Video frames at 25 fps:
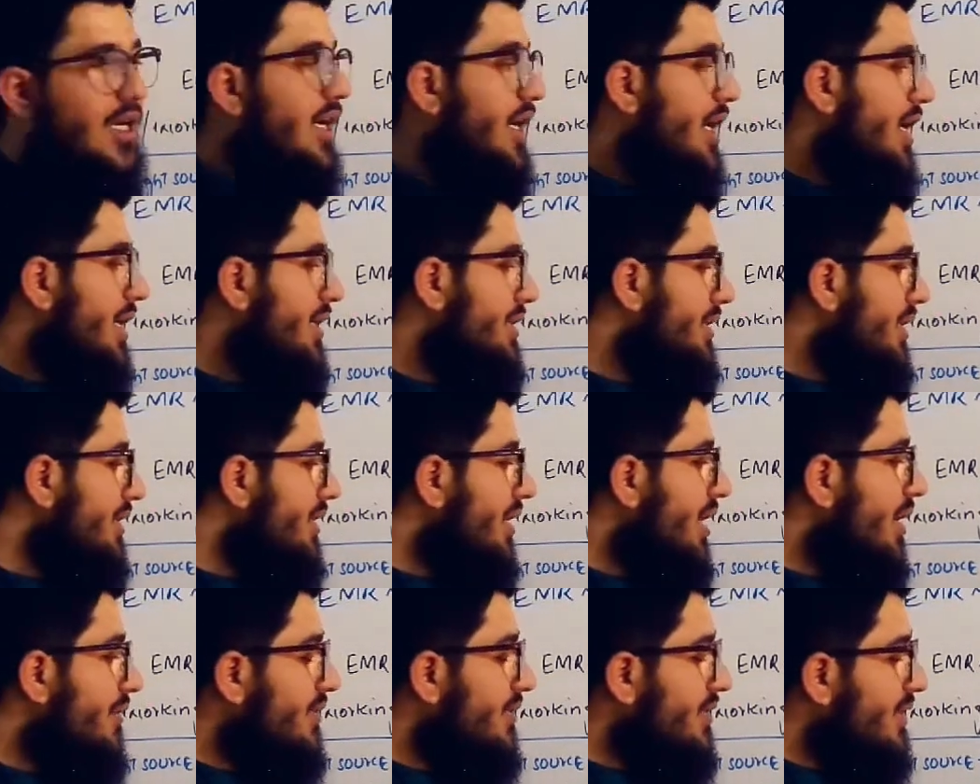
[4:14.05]
and
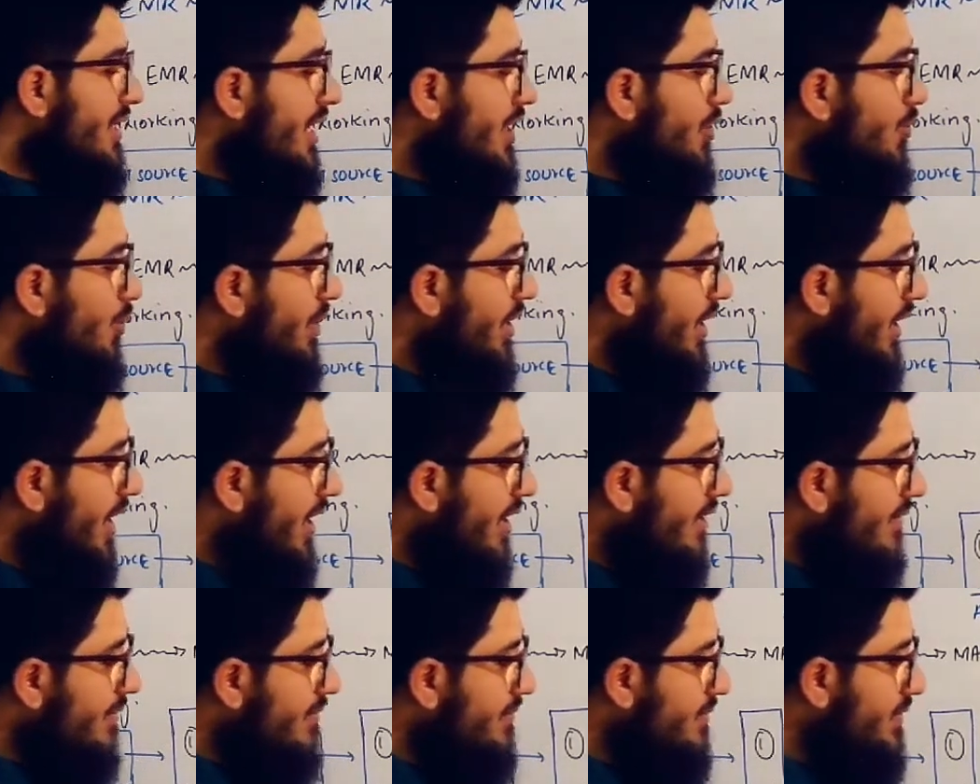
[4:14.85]
then after that we
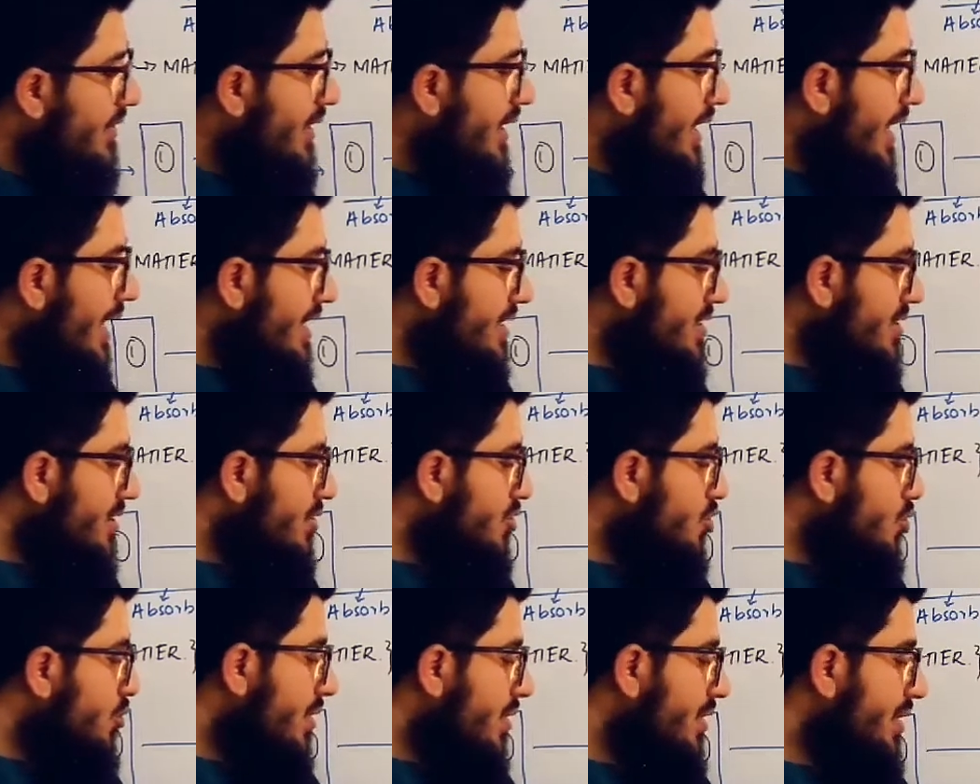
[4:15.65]
have the last
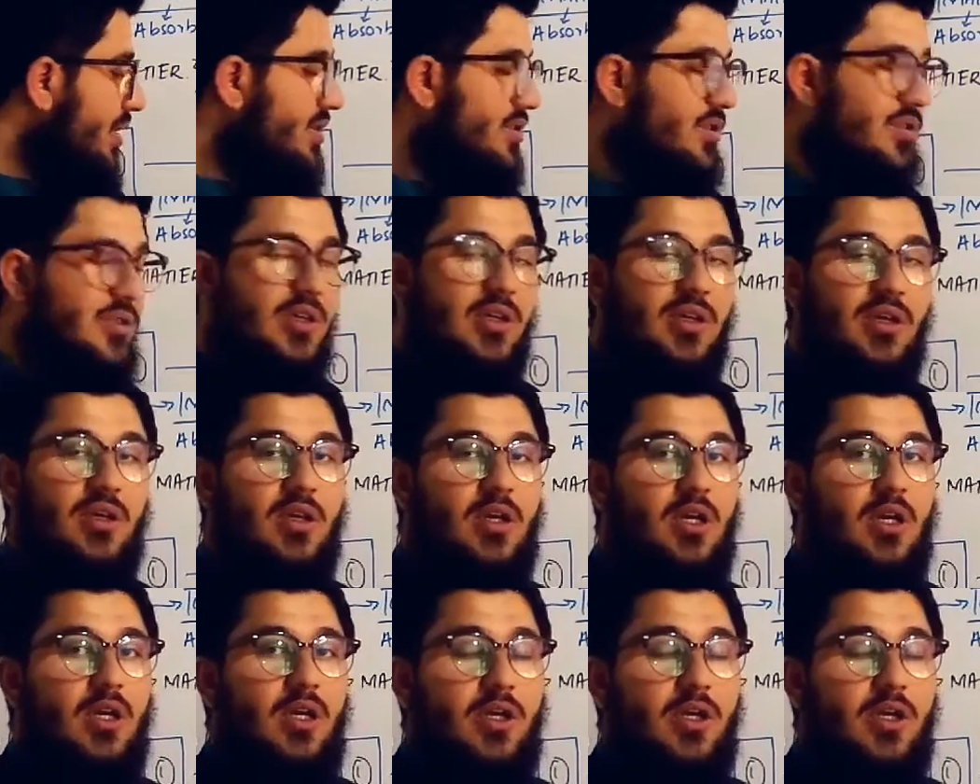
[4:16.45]
instrument, that is the